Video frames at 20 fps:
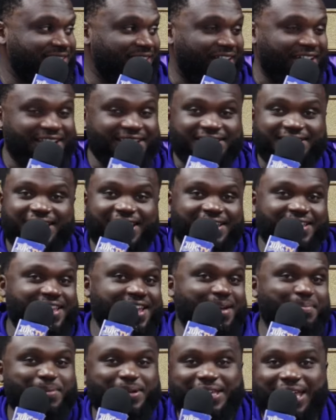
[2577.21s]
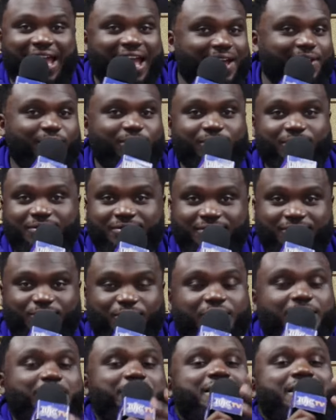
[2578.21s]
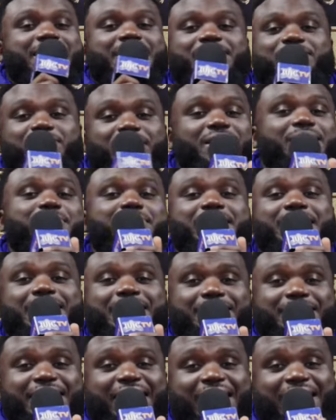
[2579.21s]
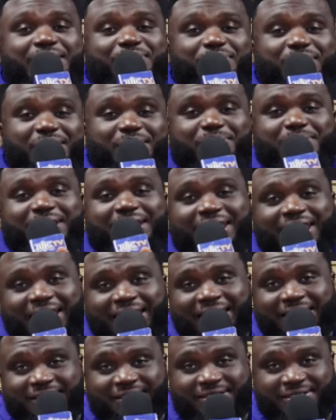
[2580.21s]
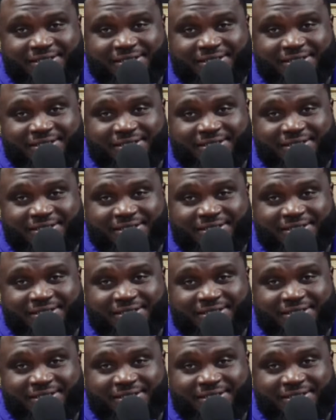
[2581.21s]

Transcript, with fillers: I didn't take care of my cattle. What am I eat? What am I eat, Daddy? What am I eat?